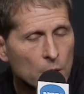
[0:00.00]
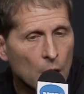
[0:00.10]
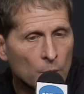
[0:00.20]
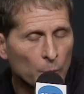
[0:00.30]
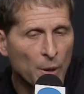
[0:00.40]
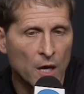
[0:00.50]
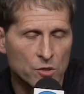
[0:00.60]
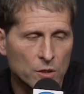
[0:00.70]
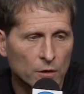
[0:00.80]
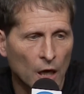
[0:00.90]
Um, the
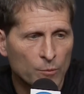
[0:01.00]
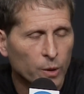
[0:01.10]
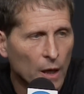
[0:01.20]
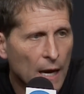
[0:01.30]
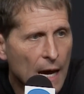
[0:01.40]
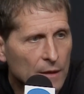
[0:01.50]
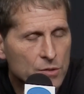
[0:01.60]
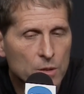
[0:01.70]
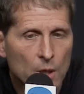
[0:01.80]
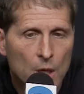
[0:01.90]
pace that they play
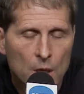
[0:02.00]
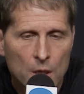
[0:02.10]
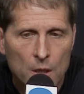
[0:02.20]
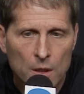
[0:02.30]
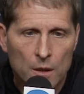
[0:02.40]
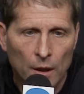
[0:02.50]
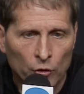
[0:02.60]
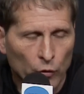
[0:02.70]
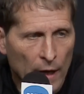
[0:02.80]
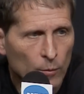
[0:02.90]
at's
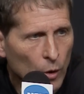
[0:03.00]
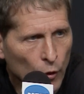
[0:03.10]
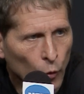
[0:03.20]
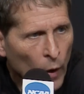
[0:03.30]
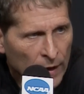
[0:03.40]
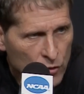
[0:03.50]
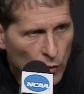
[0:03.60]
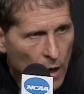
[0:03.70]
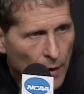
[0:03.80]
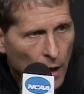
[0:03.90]
incredible. Their wings
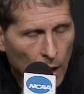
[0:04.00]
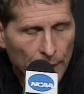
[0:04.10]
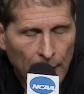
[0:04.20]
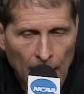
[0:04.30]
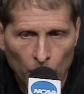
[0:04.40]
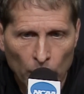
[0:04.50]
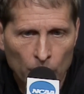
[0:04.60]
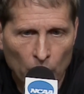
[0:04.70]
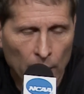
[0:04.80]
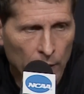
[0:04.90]
run hard. They got a
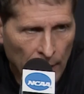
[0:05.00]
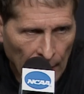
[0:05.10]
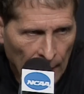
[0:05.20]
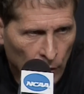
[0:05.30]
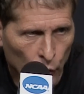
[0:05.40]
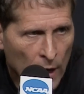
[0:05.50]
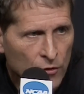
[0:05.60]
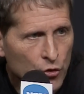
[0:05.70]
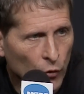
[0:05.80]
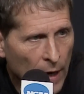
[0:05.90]
rim runner. They got a great
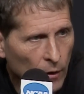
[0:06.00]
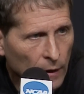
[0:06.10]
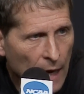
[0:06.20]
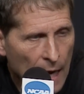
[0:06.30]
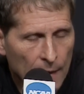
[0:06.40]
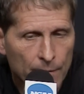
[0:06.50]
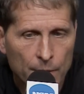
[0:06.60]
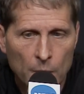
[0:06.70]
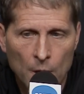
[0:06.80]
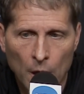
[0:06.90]
trail guy.
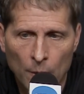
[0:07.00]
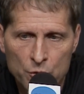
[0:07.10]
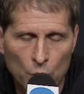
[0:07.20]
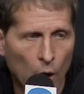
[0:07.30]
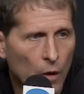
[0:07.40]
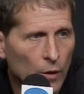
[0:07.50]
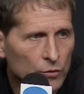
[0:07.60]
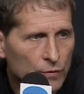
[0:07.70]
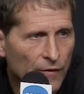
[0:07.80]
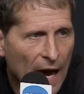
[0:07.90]
Um, so all
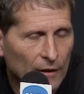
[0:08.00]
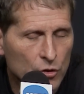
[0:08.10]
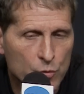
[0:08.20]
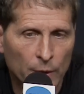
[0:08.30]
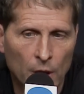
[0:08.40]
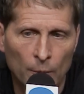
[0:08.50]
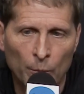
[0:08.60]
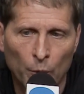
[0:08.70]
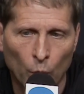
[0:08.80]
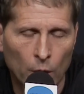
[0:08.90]
those factors become
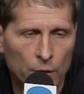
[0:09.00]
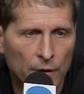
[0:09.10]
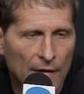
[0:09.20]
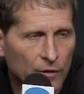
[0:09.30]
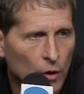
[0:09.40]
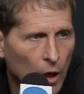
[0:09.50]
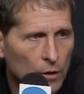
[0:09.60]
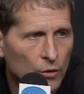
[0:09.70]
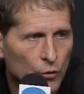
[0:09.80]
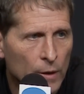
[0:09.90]
important. You have to guard
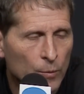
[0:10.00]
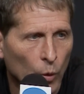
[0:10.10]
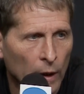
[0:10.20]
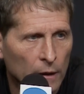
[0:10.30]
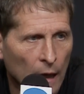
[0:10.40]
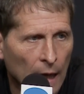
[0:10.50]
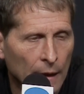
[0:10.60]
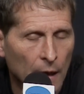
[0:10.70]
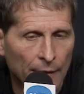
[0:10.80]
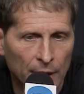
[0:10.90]
the three point
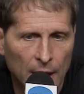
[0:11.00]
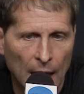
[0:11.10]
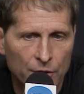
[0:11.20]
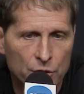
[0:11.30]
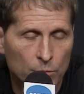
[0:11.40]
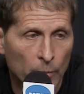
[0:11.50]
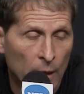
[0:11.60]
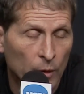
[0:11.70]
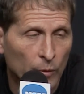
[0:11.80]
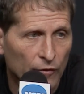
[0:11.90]
line on the catch,
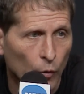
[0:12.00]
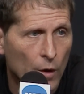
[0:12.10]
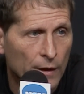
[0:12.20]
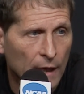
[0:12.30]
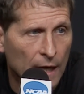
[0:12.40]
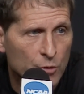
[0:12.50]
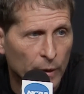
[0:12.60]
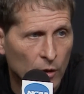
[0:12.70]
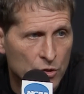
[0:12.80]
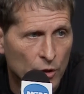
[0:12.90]
maybe before the catch
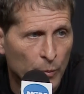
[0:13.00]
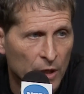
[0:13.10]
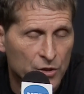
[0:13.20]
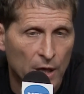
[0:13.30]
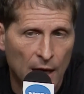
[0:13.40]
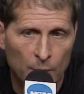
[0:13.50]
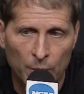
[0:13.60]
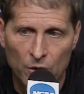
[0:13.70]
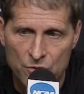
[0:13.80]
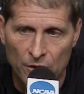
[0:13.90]
because of the pitch ahead,
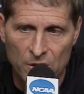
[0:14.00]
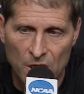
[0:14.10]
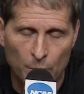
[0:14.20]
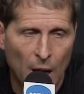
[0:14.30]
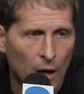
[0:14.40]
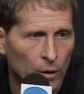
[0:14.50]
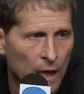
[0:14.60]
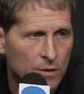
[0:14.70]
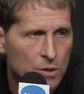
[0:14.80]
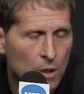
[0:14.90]
because of the deep
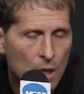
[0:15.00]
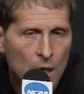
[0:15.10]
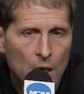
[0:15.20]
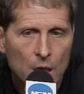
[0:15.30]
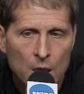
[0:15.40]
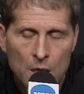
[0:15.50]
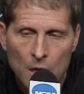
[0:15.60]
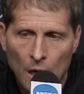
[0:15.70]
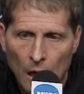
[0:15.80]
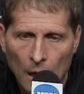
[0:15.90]
outlets.
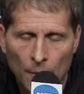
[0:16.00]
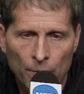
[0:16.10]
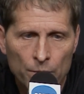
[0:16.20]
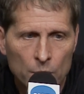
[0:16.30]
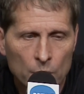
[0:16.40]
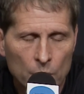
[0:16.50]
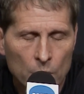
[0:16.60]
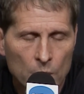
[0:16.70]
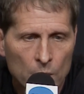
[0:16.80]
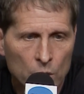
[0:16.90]
Um,
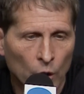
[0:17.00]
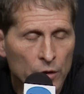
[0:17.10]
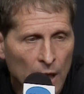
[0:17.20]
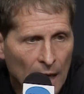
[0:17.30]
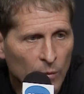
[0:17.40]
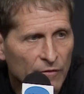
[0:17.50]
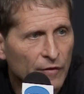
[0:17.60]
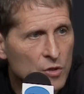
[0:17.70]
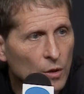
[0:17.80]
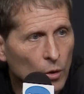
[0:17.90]
you know, you got to be
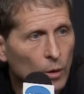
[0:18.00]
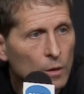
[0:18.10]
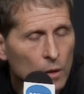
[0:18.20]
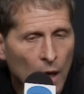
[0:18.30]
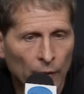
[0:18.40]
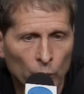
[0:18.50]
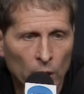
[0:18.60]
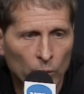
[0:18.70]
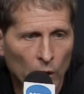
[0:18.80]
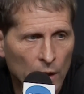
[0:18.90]
physical on the
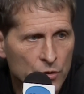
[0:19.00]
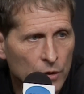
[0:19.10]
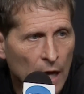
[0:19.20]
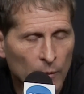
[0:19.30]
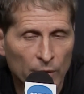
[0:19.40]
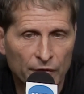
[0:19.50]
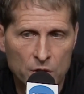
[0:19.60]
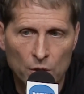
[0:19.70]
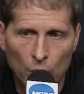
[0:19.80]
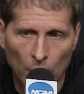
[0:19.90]
rim runs, you got to be
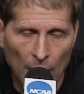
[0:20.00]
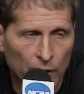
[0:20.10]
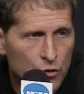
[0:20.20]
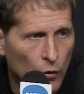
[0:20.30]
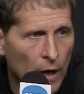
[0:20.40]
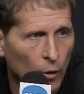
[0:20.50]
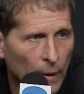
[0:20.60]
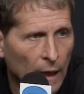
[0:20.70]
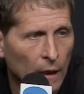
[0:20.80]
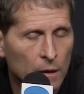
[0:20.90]
physical on the trail
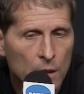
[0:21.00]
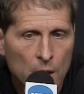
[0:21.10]
man.